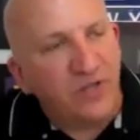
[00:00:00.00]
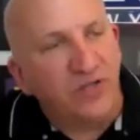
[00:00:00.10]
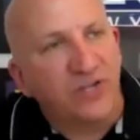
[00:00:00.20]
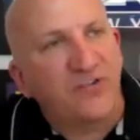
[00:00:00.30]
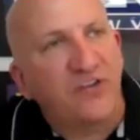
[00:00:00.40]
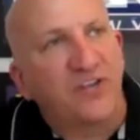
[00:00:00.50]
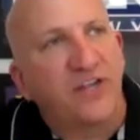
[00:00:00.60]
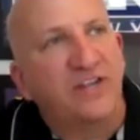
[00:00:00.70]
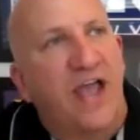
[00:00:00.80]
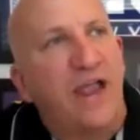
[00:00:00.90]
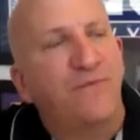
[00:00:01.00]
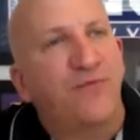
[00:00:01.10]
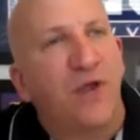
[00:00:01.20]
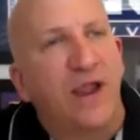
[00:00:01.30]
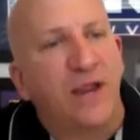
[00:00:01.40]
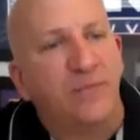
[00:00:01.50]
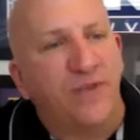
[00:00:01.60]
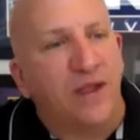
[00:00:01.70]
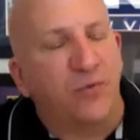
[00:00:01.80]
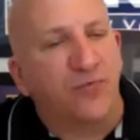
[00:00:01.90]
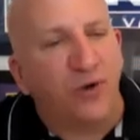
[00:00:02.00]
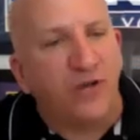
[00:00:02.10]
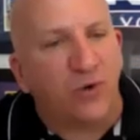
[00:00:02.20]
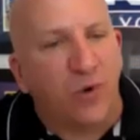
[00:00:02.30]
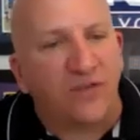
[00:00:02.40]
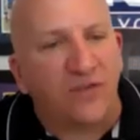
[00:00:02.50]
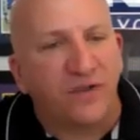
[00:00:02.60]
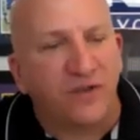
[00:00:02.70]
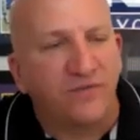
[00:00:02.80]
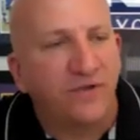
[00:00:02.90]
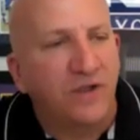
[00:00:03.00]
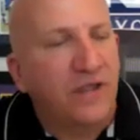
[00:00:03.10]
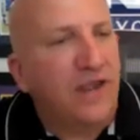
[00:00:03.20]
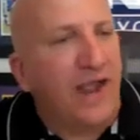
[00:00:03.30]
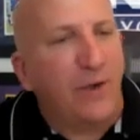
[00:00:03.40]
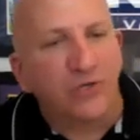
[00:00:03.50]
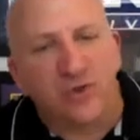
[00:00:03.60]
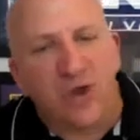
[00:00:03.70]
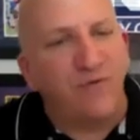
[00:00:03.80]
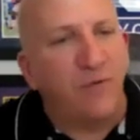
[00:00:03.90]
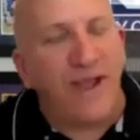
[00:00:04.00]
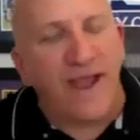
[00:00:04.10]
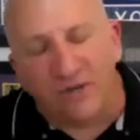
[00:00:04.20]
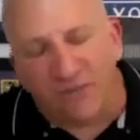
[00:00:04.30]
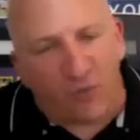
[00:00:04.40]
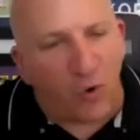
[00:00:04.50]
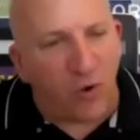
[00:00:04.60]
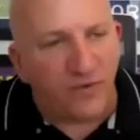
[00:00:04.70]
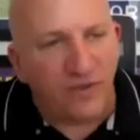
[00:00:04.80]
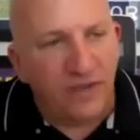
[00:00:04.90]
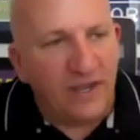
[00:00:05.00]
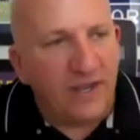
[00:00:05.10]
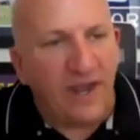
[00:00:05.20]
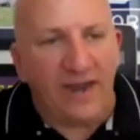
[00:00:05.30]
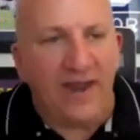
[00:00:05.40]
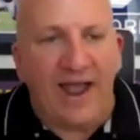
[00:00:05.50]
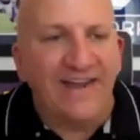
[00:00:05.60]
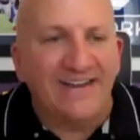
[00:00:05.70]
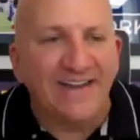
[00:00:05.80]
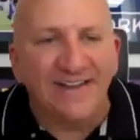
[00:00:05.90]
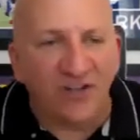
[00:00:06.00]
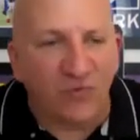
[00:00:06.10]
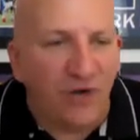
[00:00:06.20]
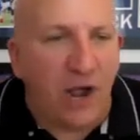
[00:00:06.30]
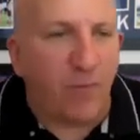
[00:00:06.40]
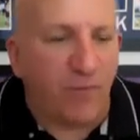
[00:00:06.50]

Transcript: This is in a time frame that was pretty aggressive. I was traveling back and forth, and I did this without